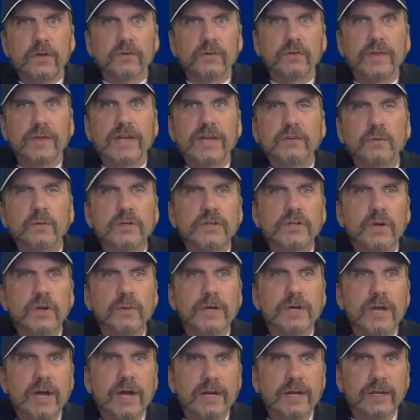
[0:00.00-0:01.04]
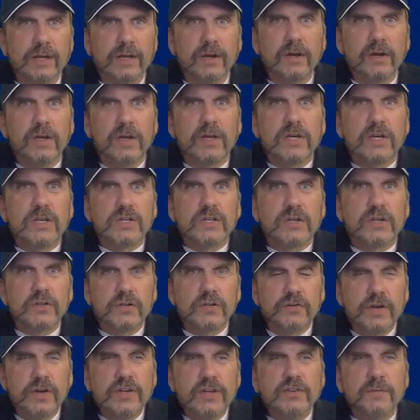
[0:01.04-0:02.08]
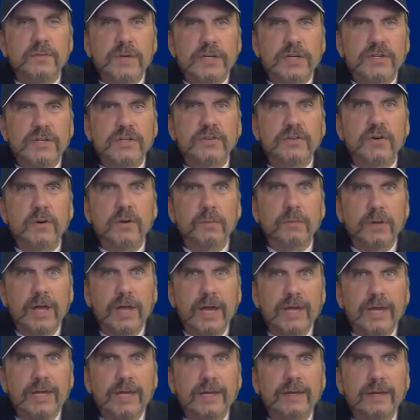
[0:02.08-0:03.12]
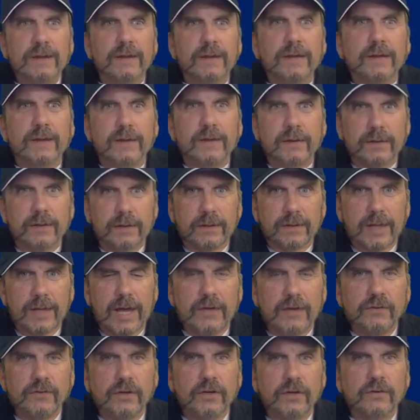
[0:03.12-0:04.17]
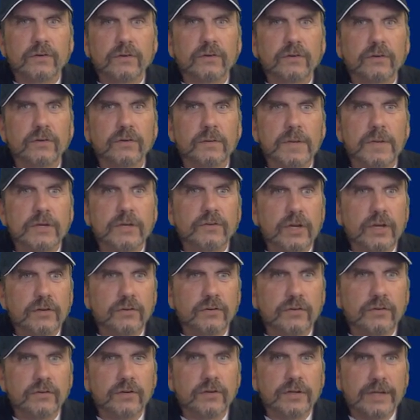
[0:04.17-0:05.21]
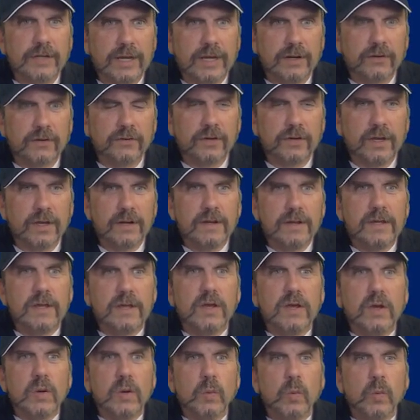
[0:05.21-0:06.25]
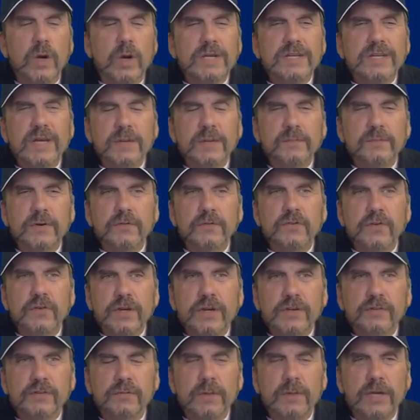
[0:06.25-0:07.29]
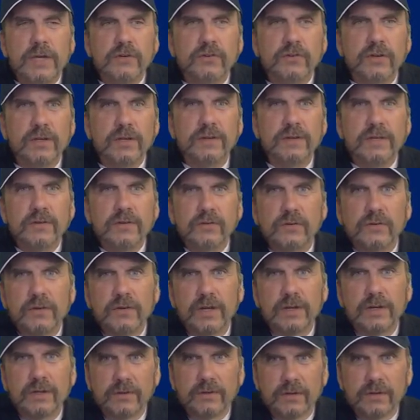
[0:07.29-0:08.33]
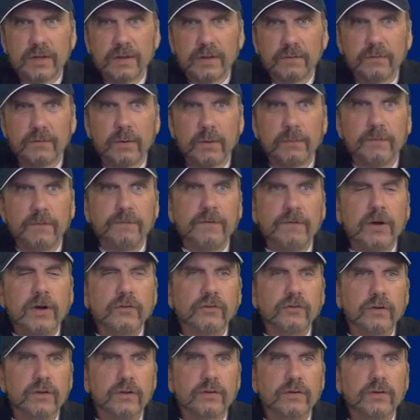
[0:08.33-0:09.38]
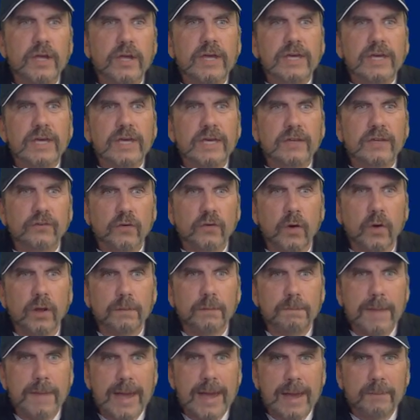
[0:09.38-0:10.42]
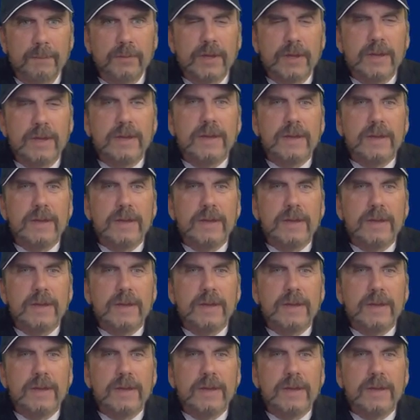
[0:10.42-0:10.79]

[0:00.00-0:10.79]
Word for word: So that's what's going on here. So the transformations are applying logic to make changes to your data set. One type of transformation, and these are done in the form of functions, is called map.